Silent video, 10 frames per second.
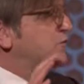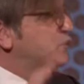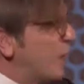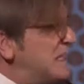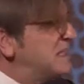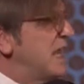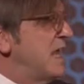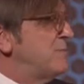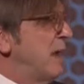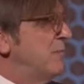of
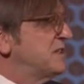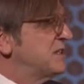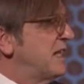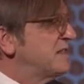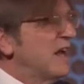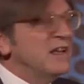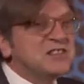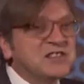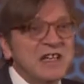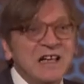28 member states,
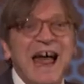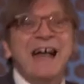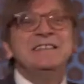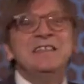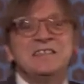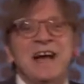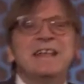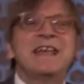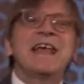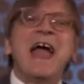still
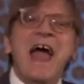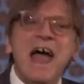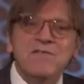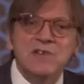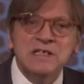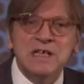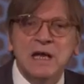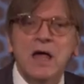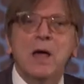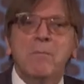deciding
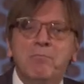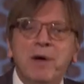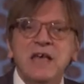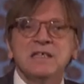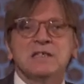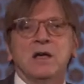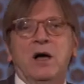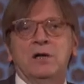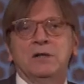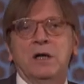everything
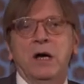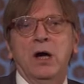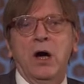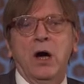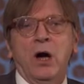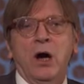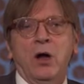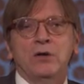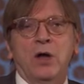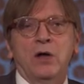based on
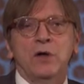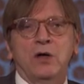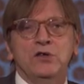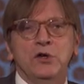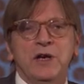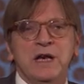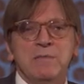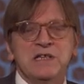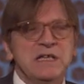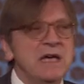
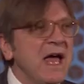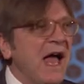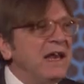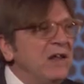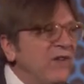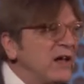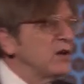unanimity, and in